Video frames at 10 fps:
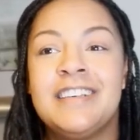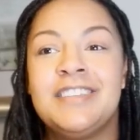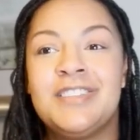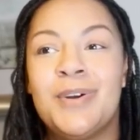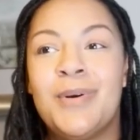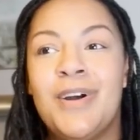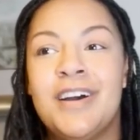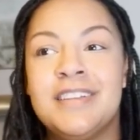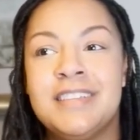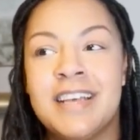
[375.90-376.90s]
So
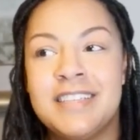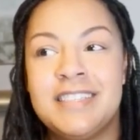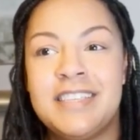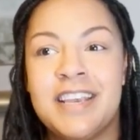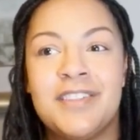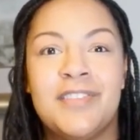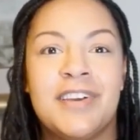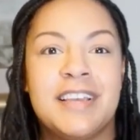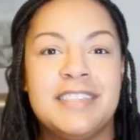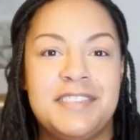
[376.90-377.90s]
let's take a
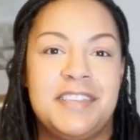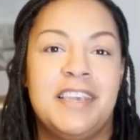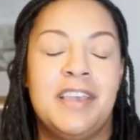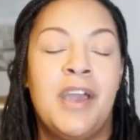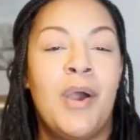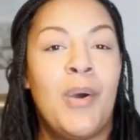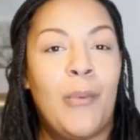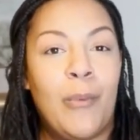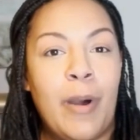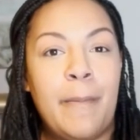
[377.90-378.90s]
look and see
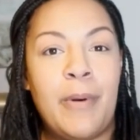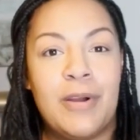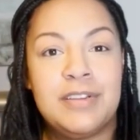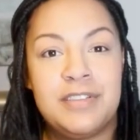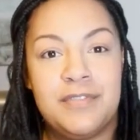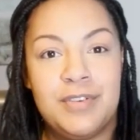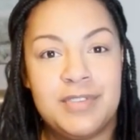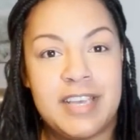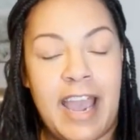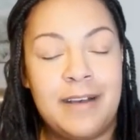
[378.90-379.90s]
what parts of
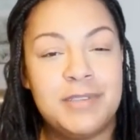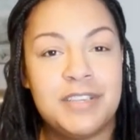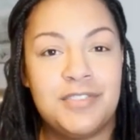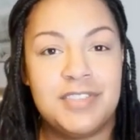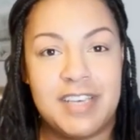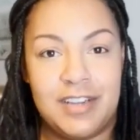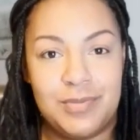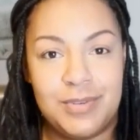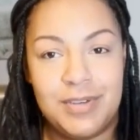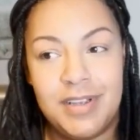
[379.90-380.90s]
those gaps in your
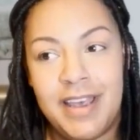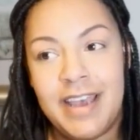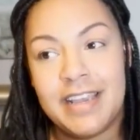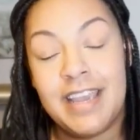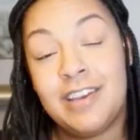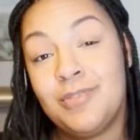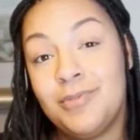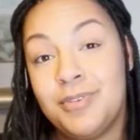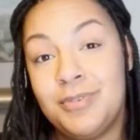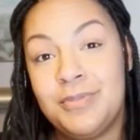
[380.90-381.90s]
schedule can you
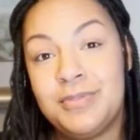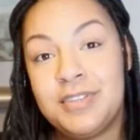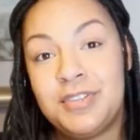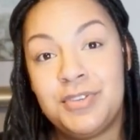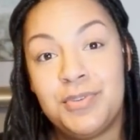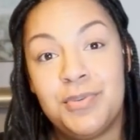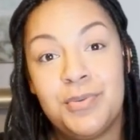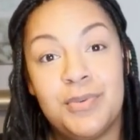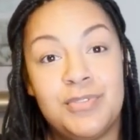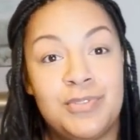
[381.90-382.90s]
use
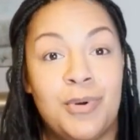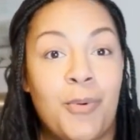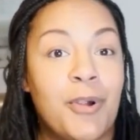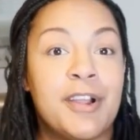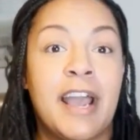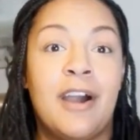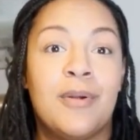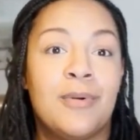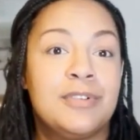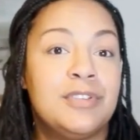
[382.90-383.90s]
to do a workout
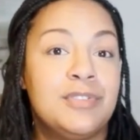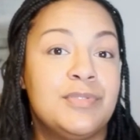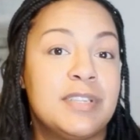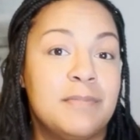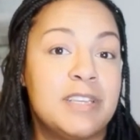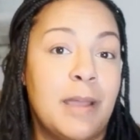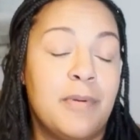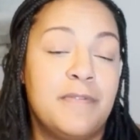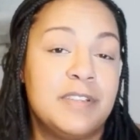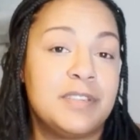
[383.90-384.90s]
or to do some type
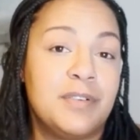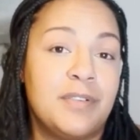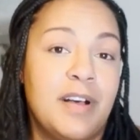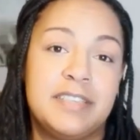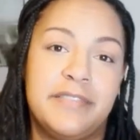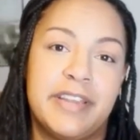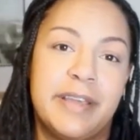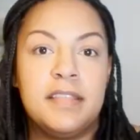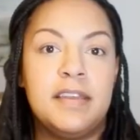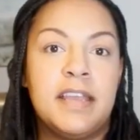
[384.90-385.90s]
of physical activity.
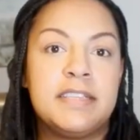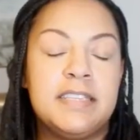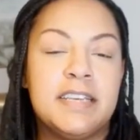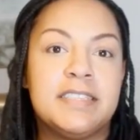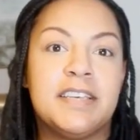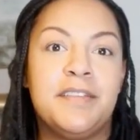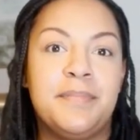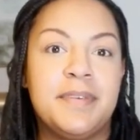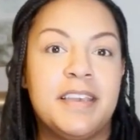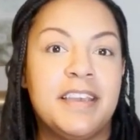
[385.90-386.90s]
The next thing is going to
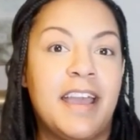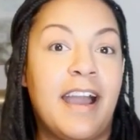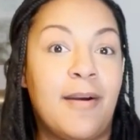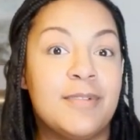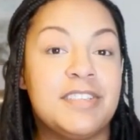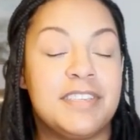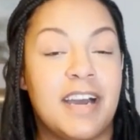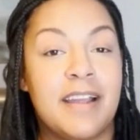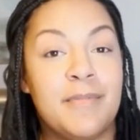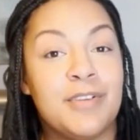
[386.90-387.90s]
be, how much
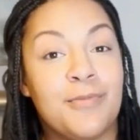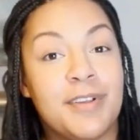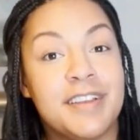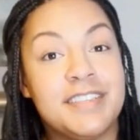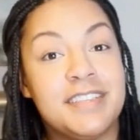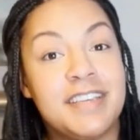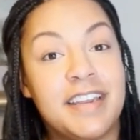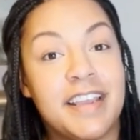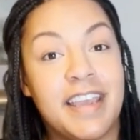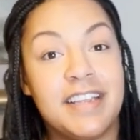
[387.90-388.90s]
time are you willing to
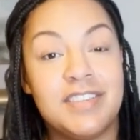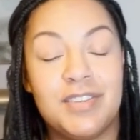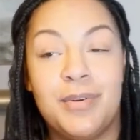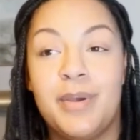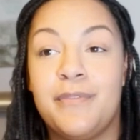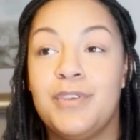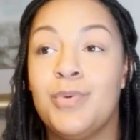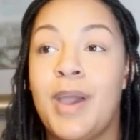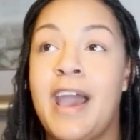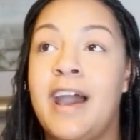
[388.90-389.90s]
dedicate? So if
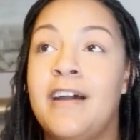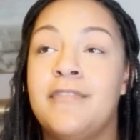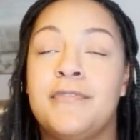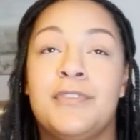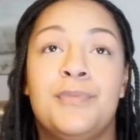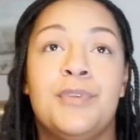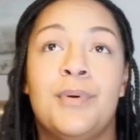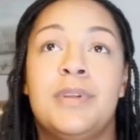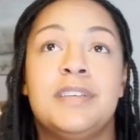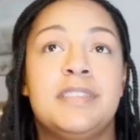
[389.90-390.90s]
you
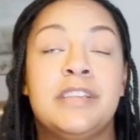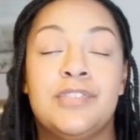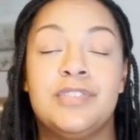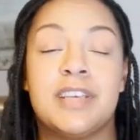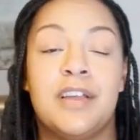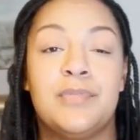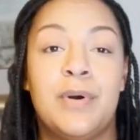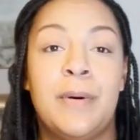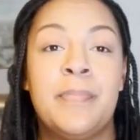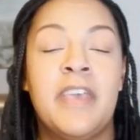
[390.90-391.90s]
notice in your
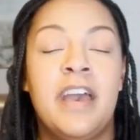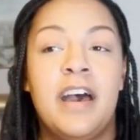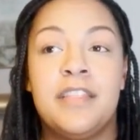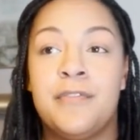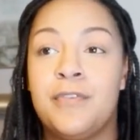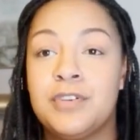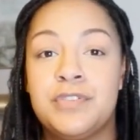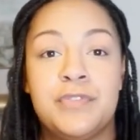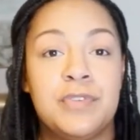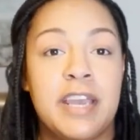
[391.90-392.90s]
schedule the
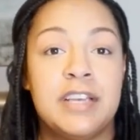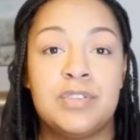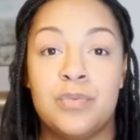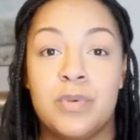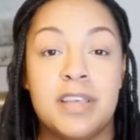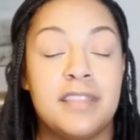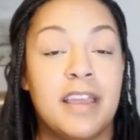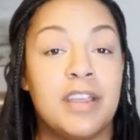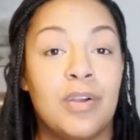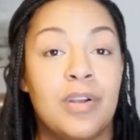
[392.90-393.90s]
first few days or week
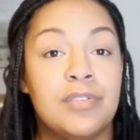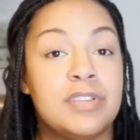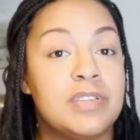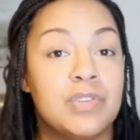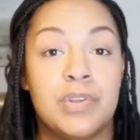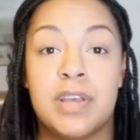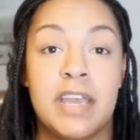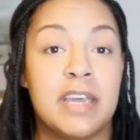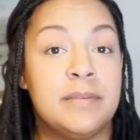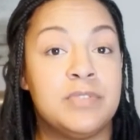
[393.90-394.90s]
that you're just
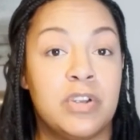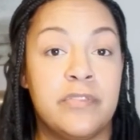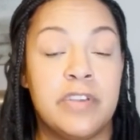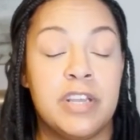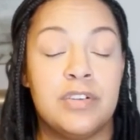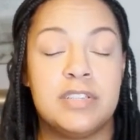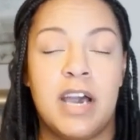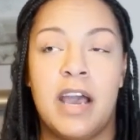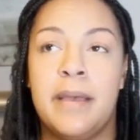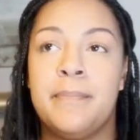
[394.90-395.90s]
looking and observing your
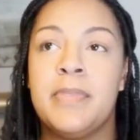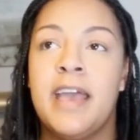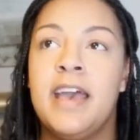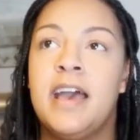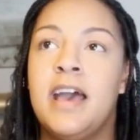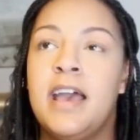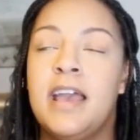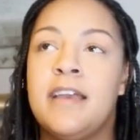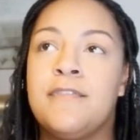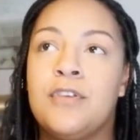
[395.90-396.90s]
time,
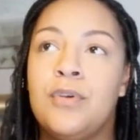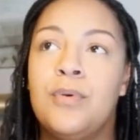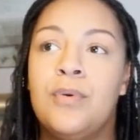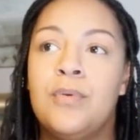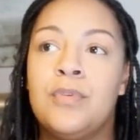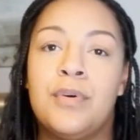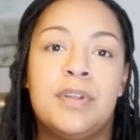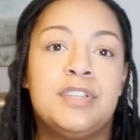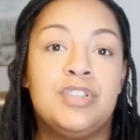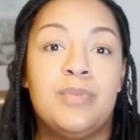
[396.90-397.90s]
if you
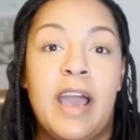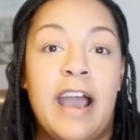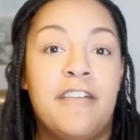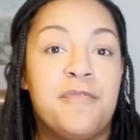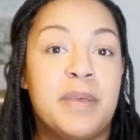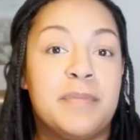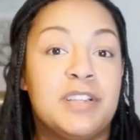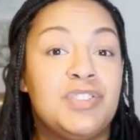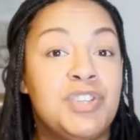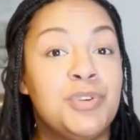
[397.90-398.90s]
notice you have
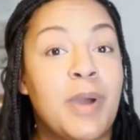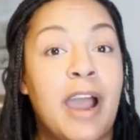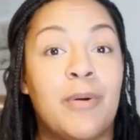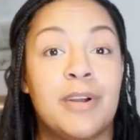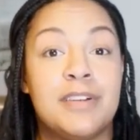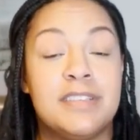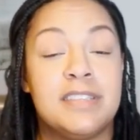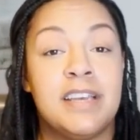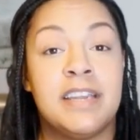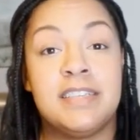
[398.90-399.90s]
maybe 2
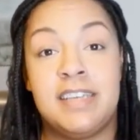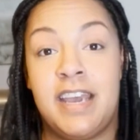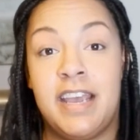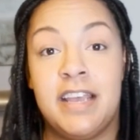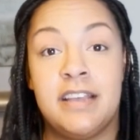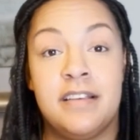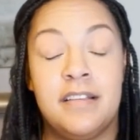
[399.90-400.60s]
hours in a day,